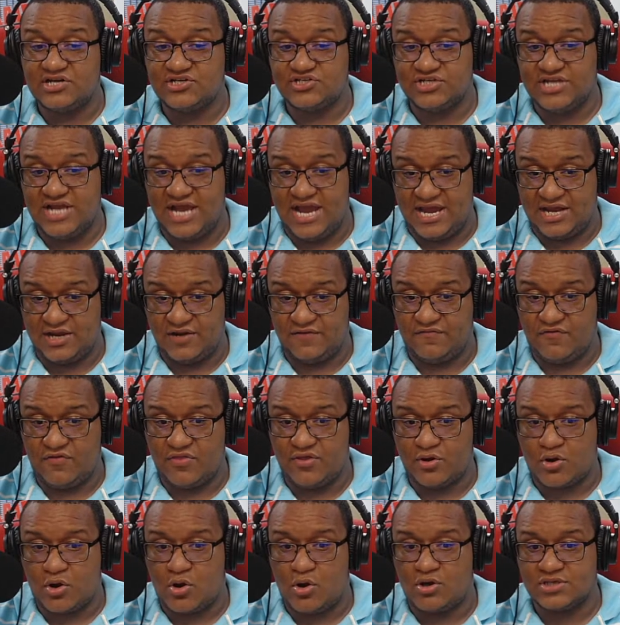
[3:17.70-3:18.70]
Guyana for
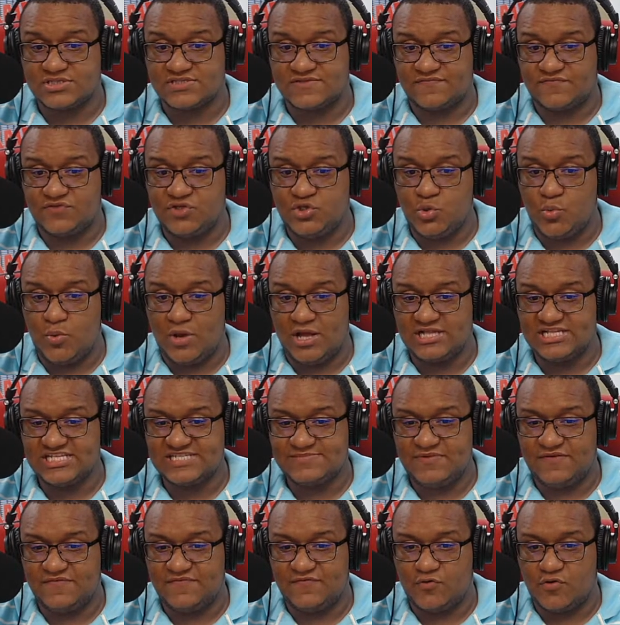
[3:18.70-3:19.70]
the cost of new
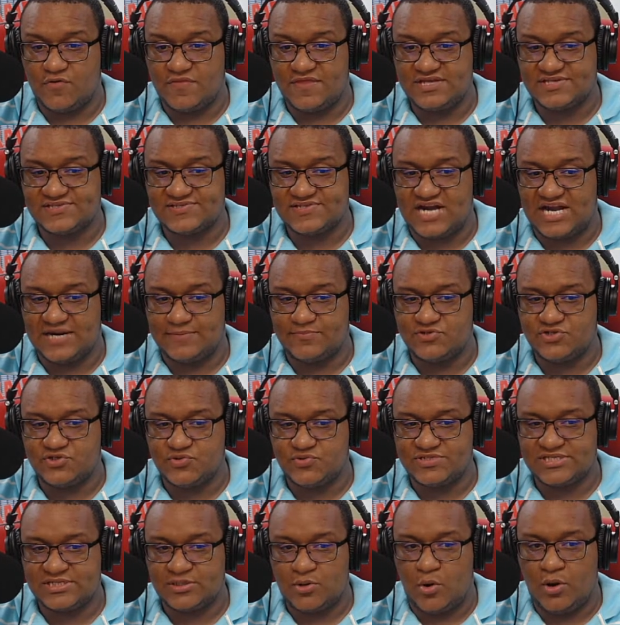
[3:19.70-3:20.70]
wells before they start
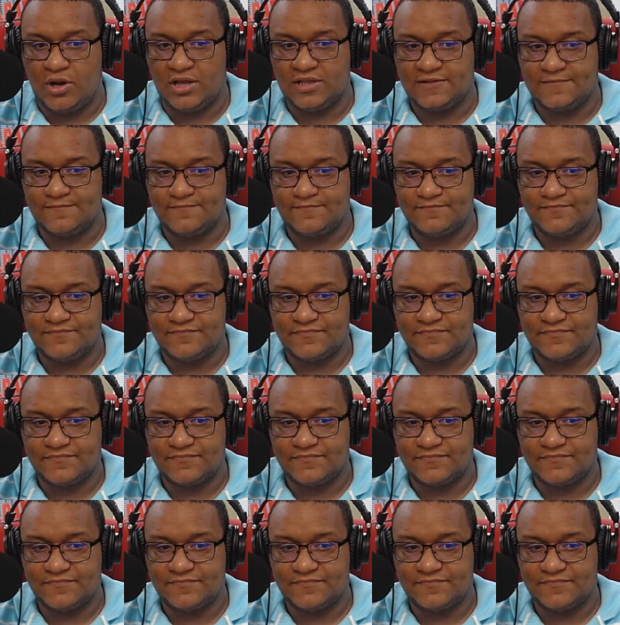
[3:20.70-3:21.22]
producing oil.